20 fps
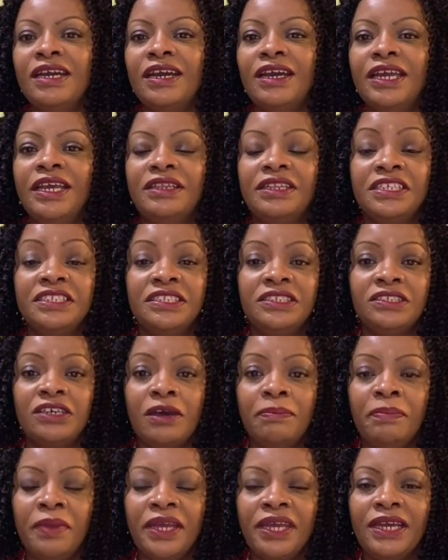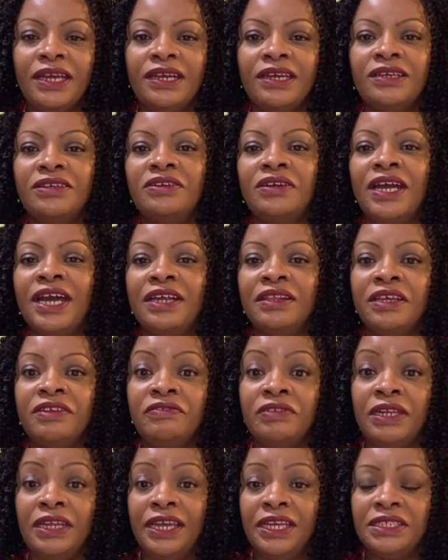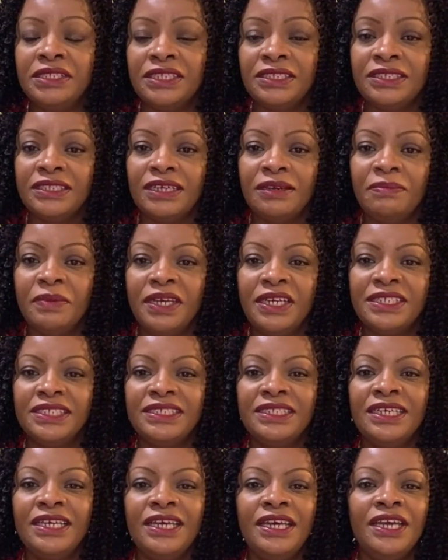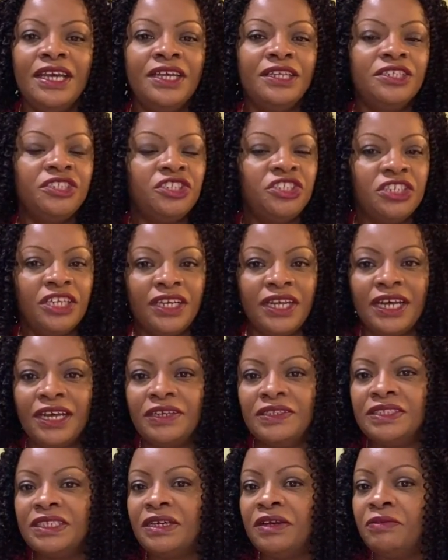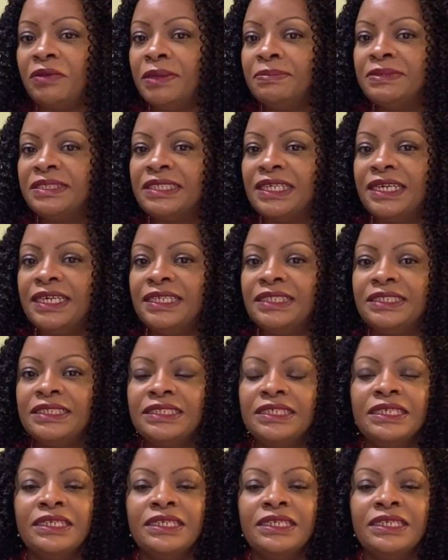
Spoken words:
in this topic or other related topics. Check out our website,